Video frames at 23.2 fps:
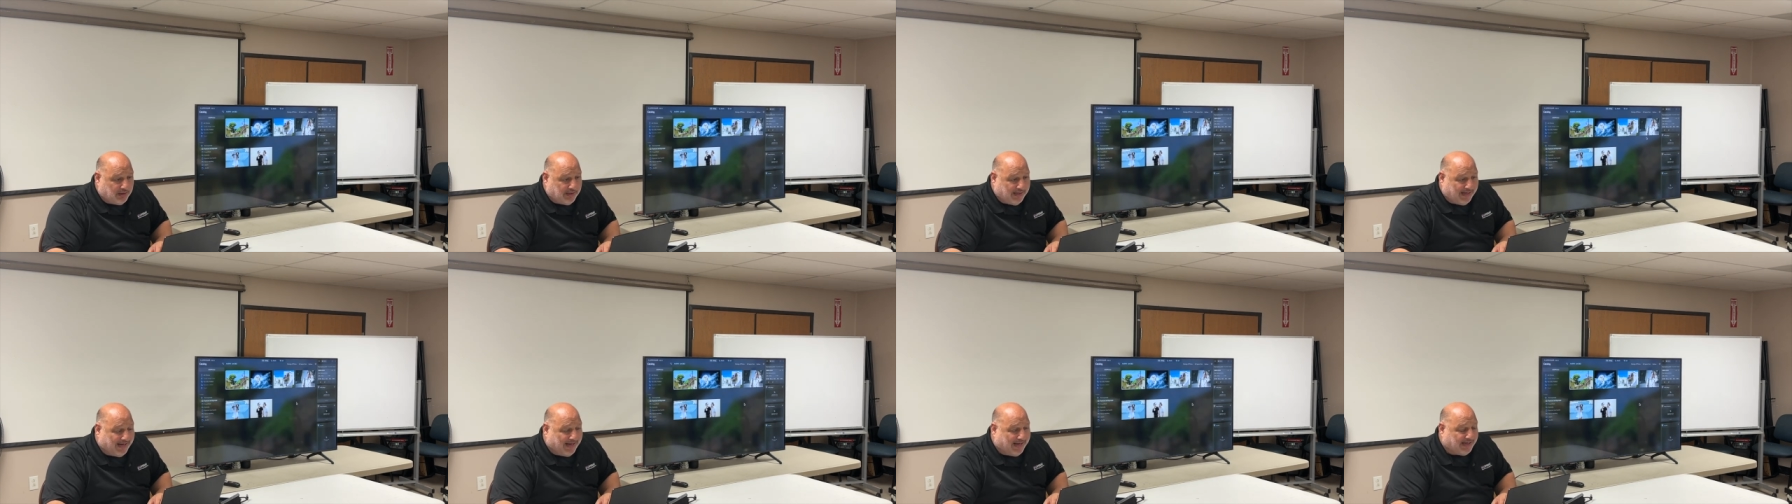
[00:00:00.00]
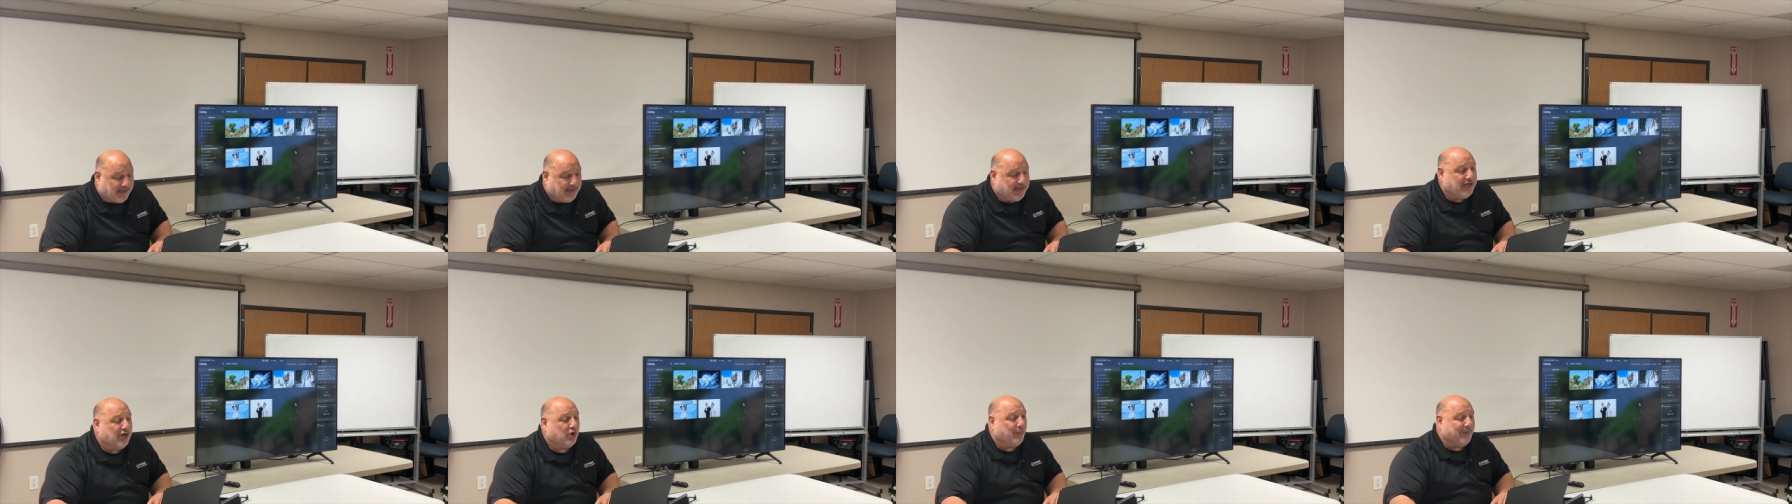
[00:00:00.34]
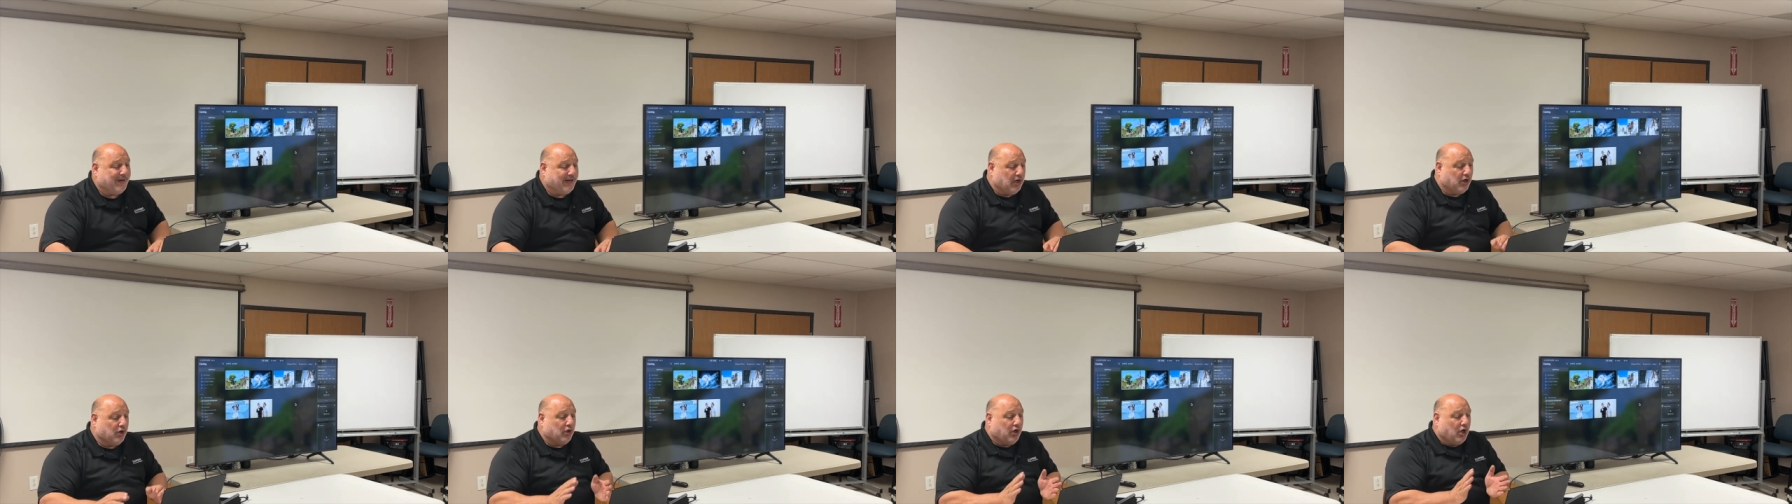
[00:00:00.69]
And here
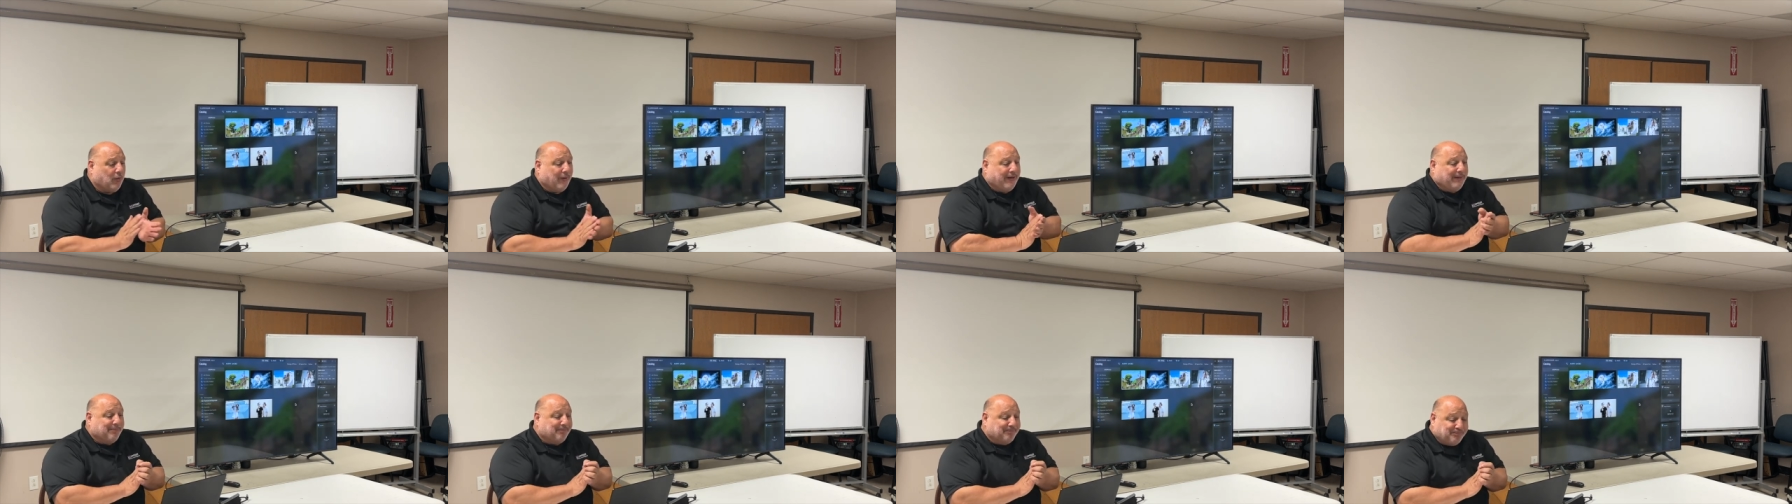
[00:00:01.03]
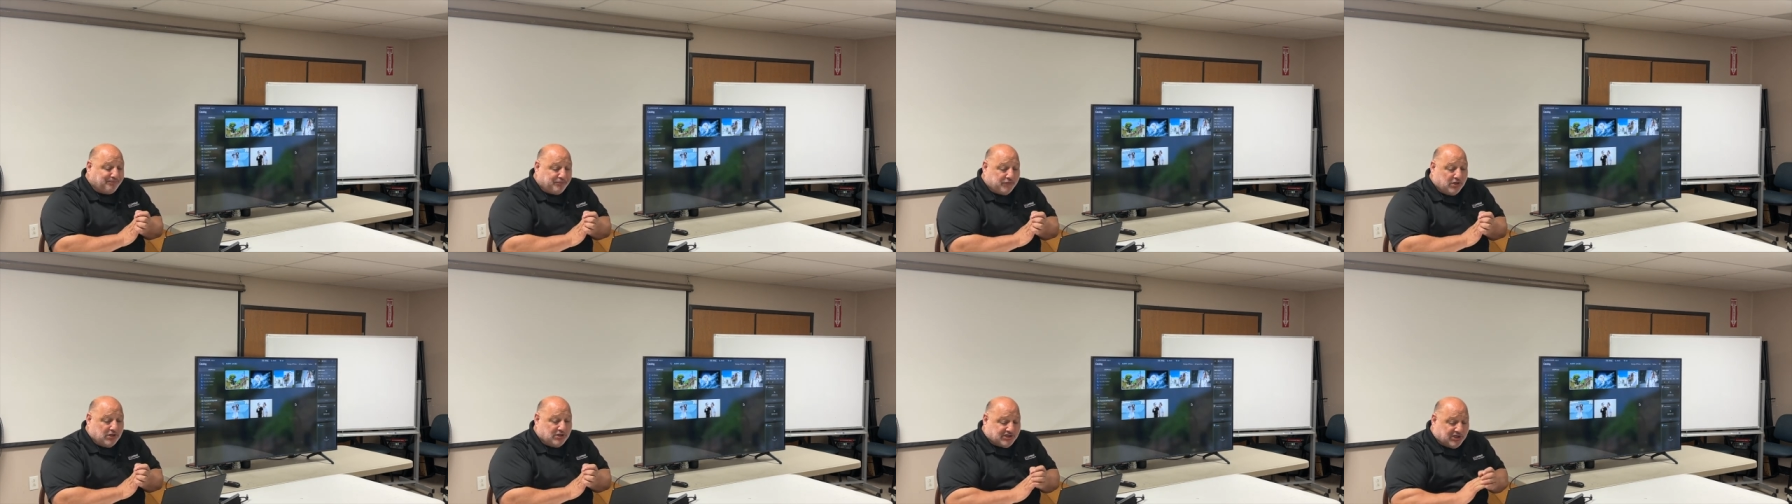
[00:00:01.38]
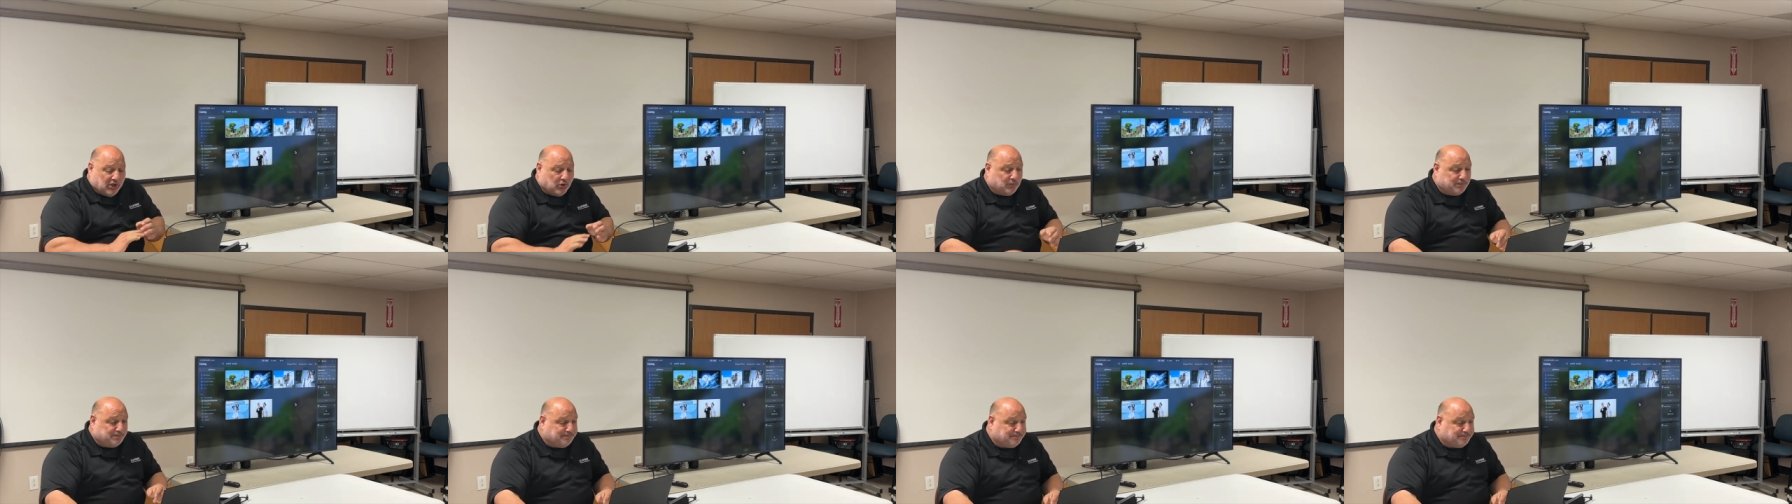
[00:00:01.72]
we are. All right. So